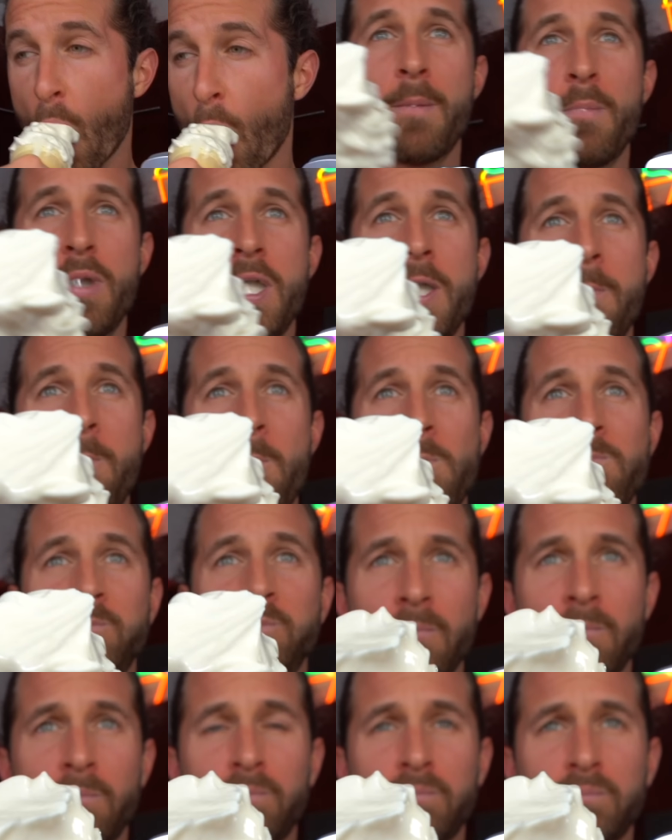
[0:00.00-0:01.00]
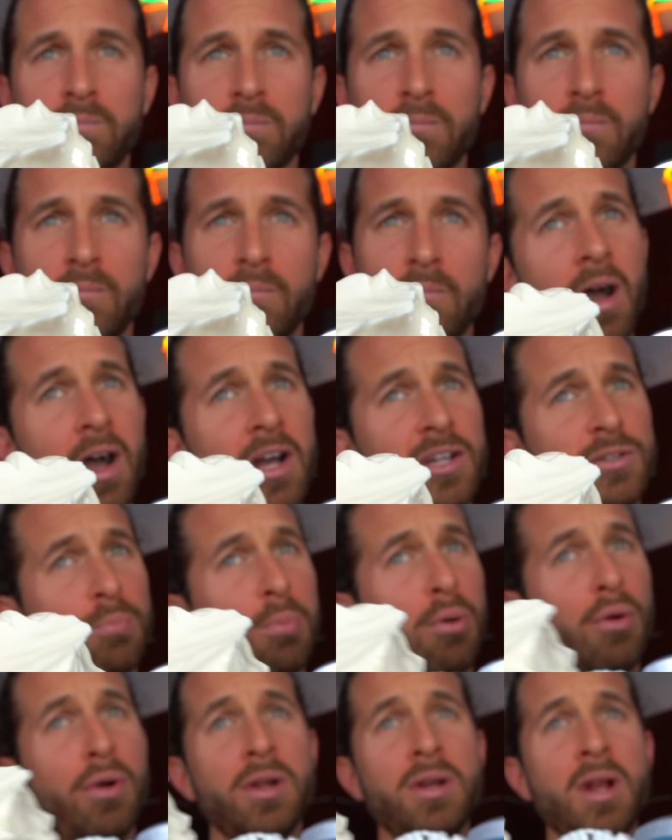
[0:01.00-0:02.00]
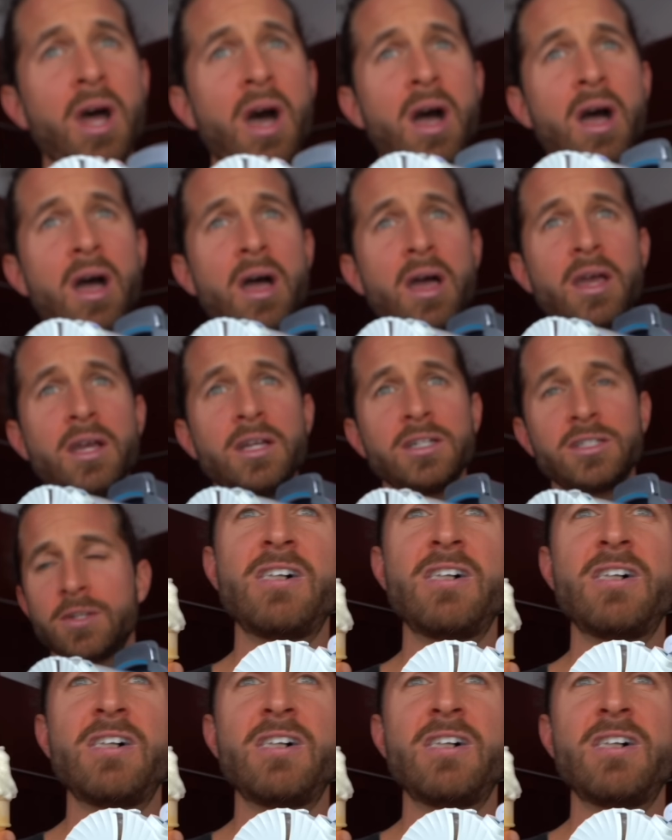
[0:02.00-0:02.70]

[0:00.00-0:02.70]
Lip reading: I mean, that's pretty nice.